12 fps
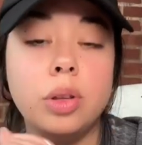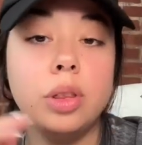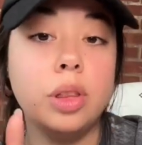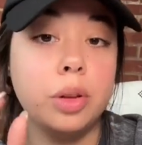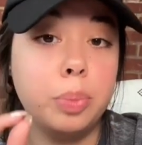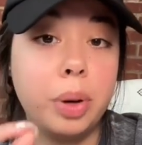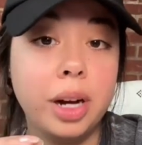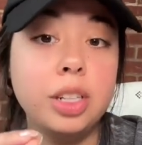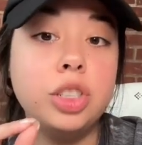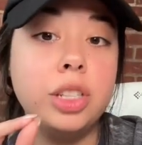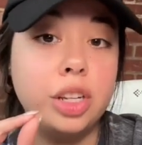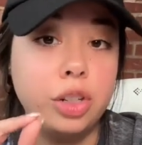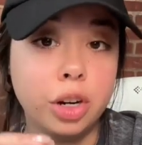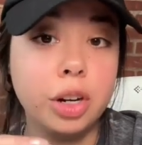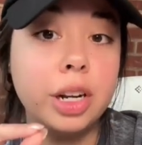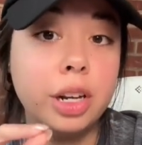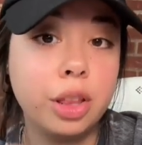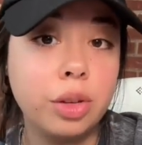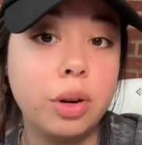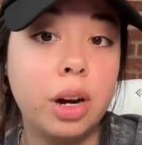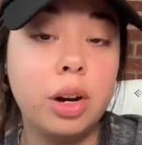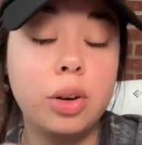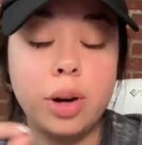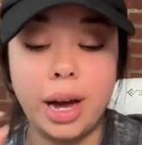The punch that you're going to
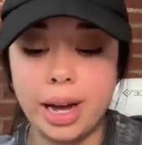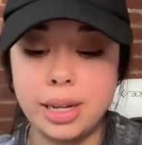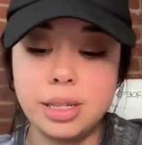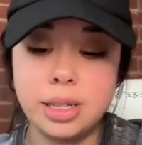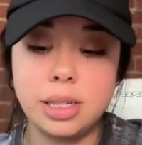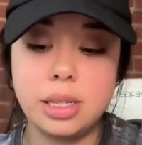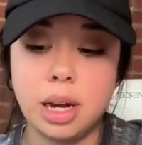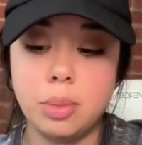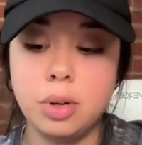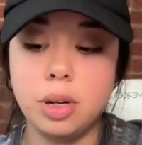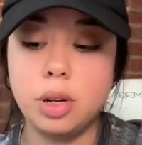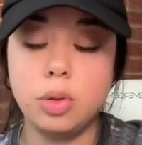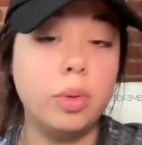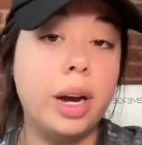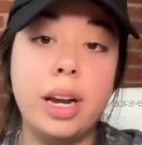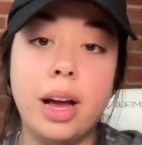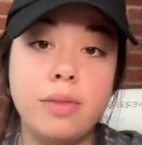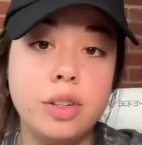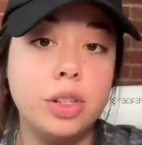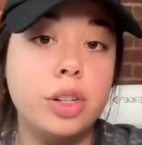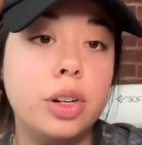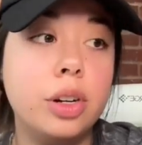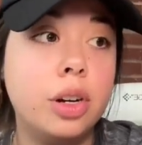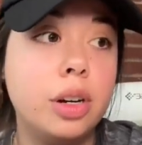throw as the sub hook right after
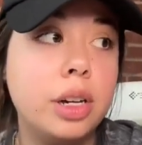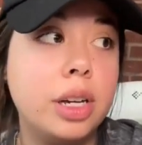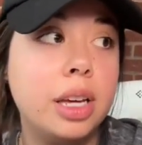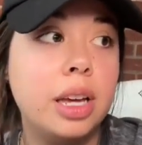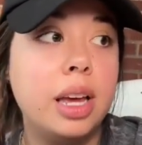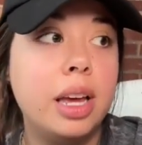your hook